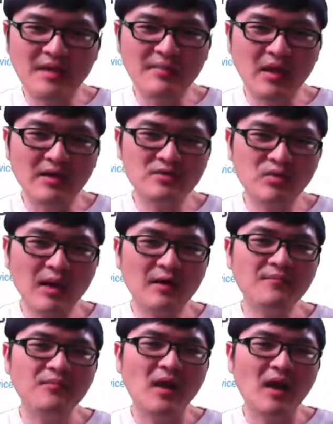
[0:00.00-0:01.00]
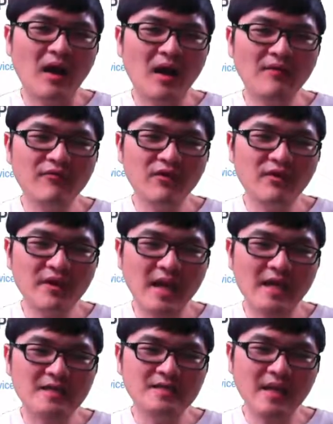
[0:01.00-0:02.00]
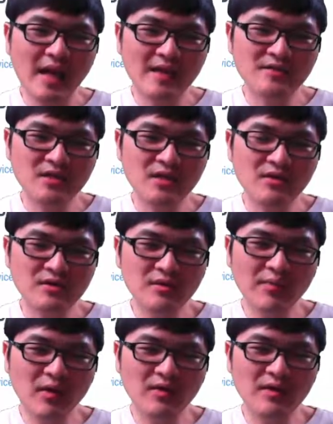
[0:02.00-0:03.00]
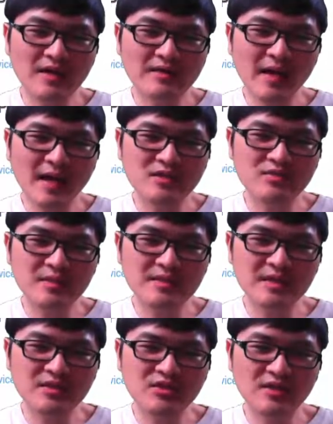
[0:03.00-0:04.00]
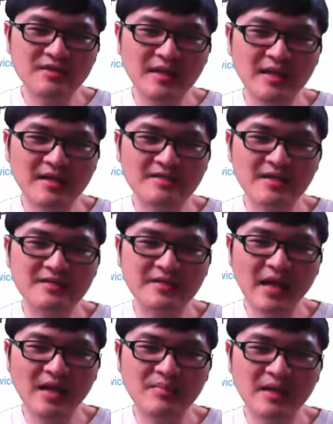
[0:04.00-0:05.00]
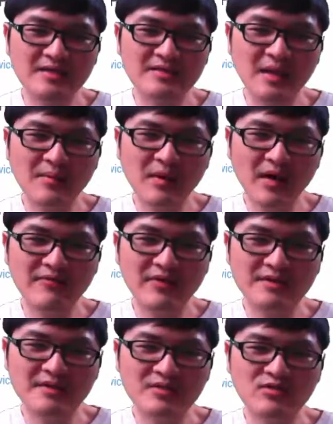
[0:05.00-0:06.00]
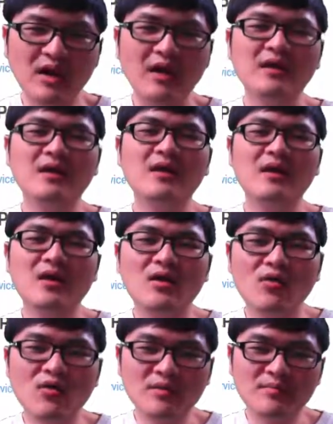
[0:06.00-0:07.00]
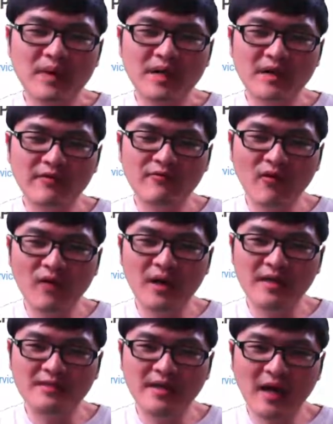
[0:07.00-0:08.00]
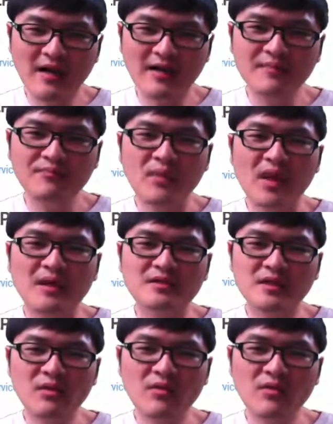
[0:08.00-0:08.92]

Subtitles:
in the email as well. However, is executable attachments such as exe, zip, swf, etc. would be avoided entirely.